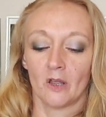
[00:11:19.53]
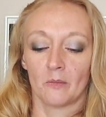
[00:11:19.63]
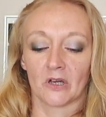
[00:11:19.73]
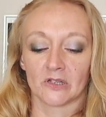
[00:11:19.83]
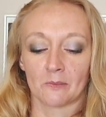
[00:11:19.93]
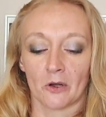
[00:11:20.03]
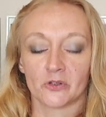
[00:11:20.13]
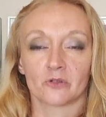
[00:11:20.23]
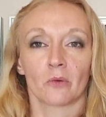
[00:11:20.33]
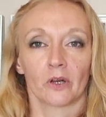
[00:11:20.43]
because
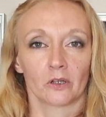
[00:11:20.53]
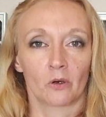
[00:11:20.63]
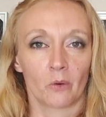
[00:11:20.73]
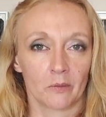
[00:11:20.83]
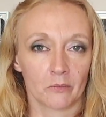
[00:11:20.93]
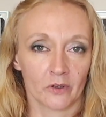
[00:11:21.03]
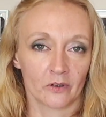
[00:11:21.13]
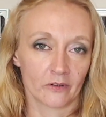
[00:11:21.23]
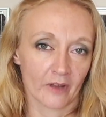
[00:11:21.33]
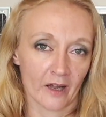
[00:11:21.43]
most of my equipment
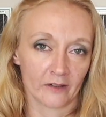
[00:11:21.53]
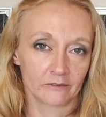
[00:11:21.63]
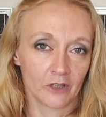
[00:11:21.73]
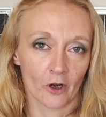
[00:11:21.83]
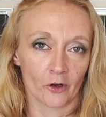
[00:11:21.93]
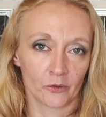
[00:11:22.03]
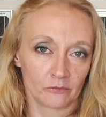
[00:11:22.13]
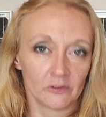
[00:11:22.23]
that, you know,